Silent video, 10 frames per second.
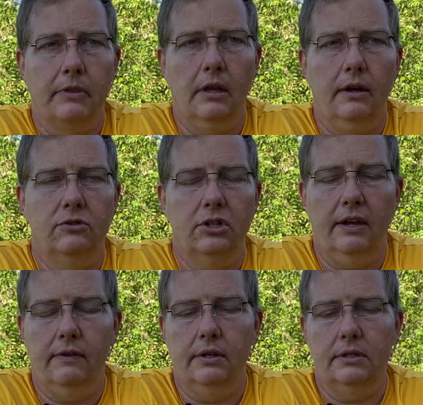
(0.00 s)
of
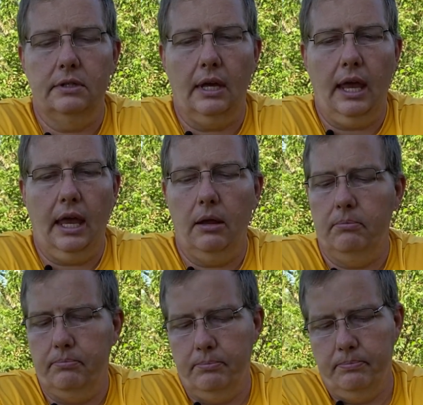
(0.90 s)
shavings
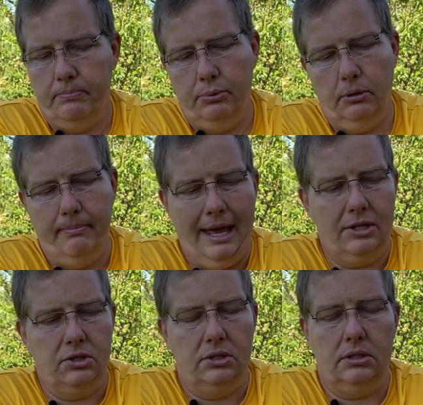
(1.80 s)
and put
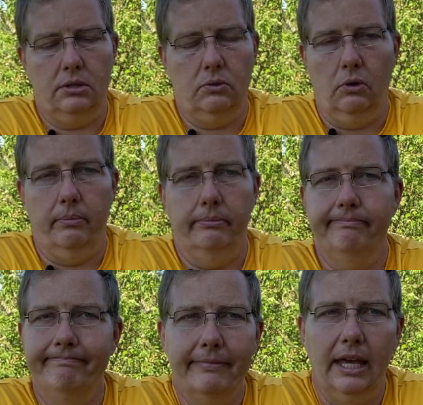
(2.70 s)
matches to them,
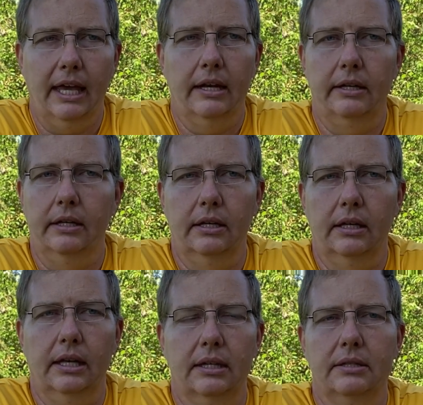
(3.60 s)
and
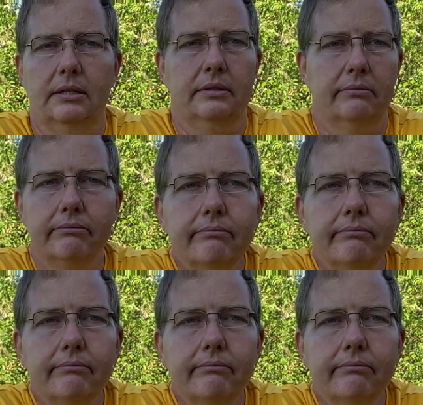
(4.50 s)
it gets,